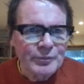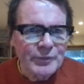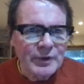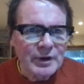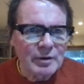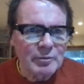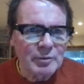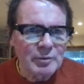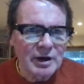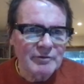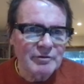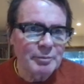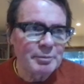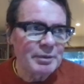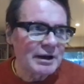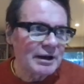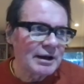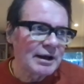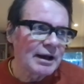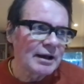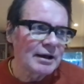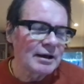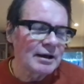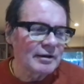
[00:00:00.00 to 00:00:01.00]
and we'll have a big
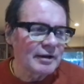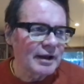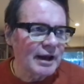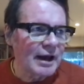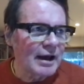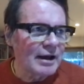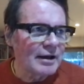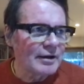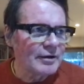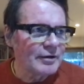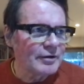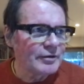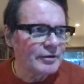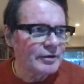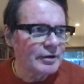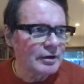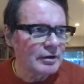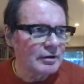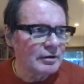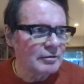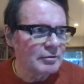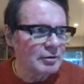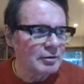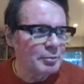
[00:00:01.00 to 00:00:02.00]
gig at the end.
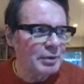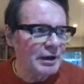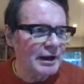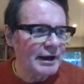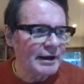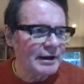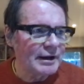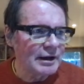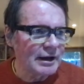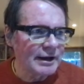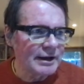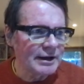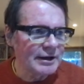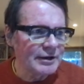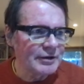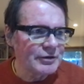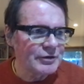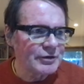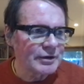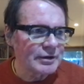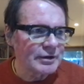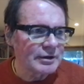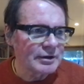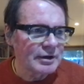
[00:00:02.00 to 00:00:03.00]
We'll play in
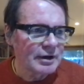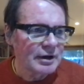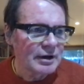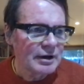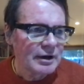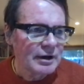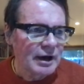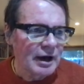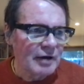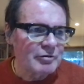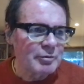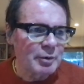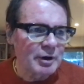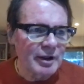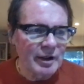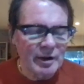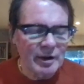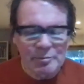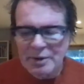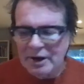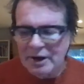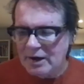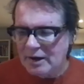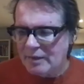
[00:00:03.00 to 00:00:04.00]
Leeds, and everybody that
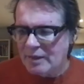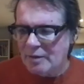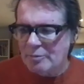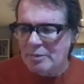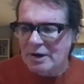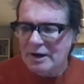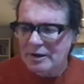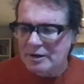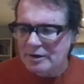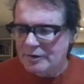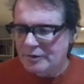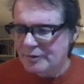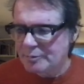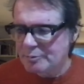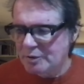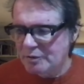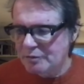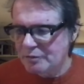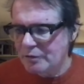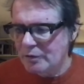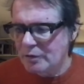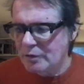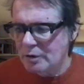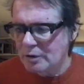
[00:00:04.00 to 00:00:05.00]
had been in the band
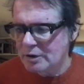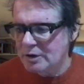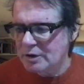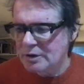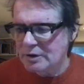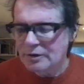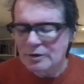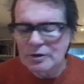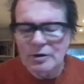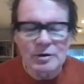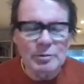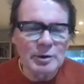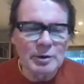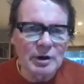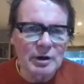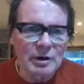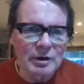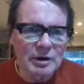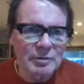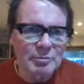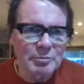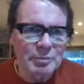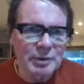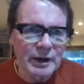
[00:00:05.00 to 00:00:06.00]
before can come
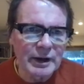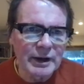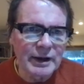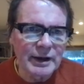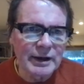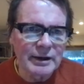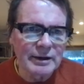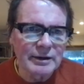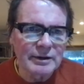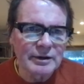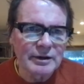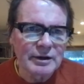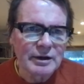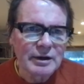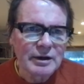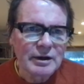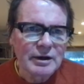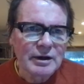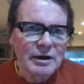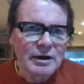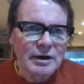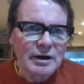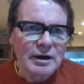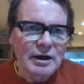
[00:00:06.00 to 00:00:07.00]
along and play,
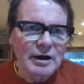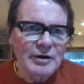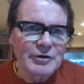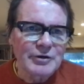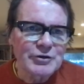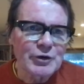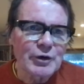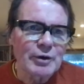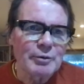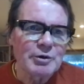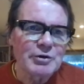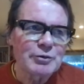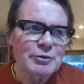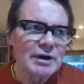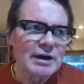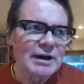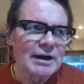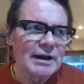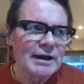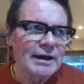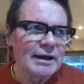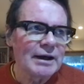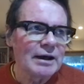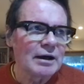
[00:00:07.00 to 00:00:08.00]
and so it was
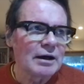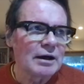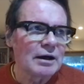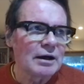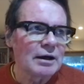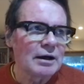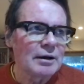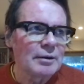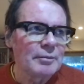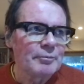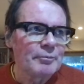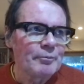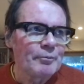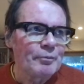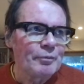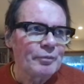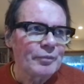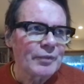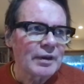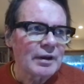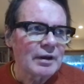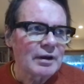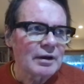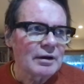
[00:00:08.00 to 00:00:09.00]
really
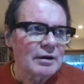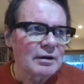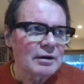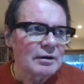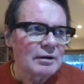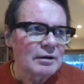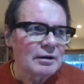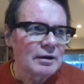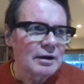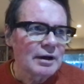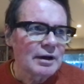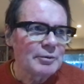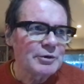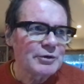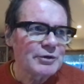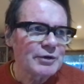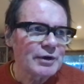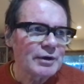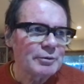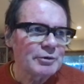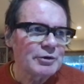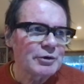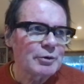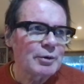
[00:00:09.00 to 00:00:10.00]
it
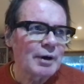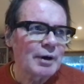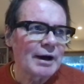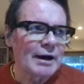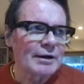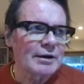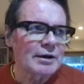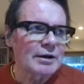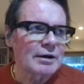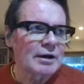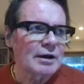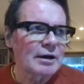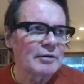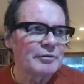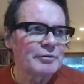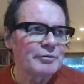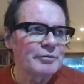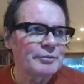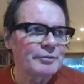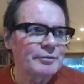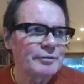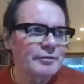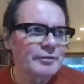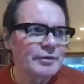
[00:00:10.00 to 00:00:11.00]
was quite a kind of
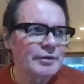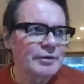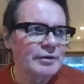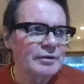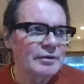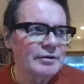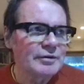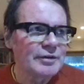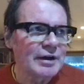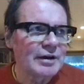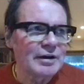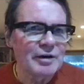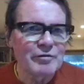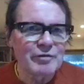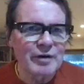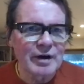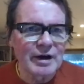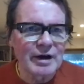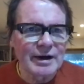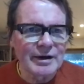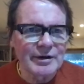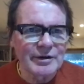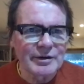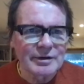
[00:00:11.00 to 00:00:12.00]

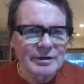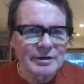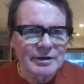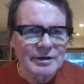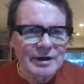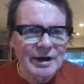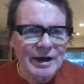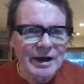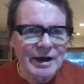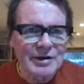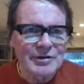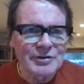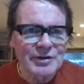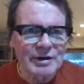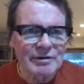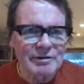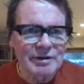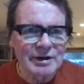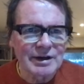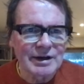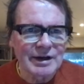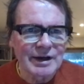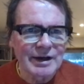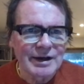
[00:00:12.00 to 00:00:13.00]
dignified exit,
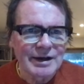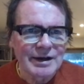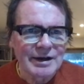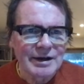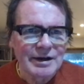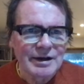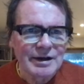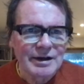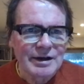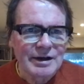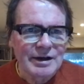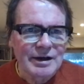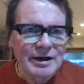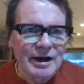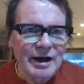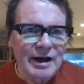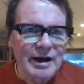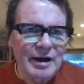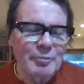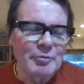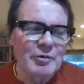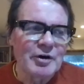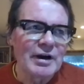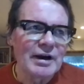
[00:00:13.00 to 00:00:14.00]
really. And
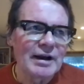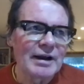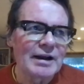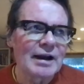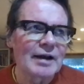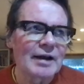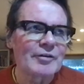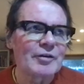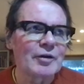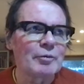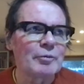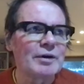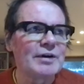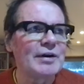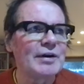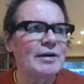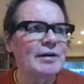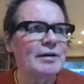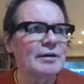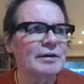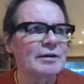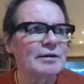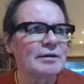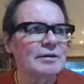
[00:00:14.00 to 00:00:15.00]
I'm really glad that we
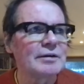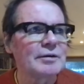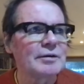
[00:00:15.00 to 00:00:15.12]
don't